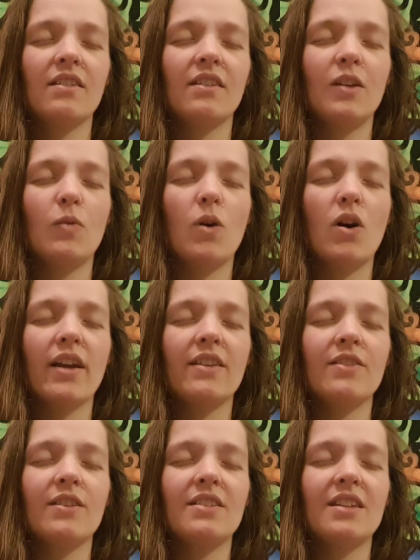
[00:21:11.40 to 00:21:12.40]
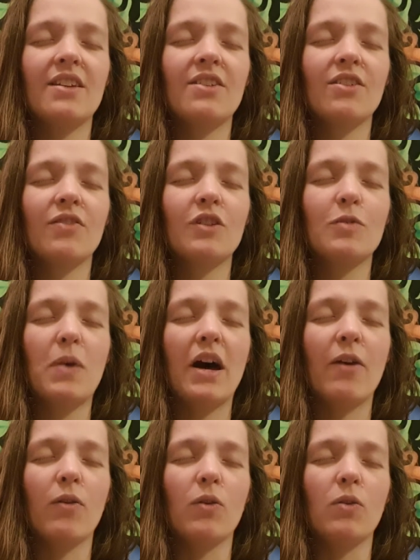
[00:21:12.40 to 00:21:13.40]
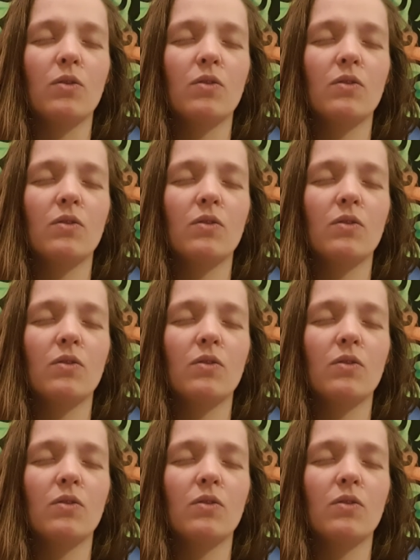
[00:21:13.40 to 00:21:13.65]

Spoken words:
you walk into the center of the spiral.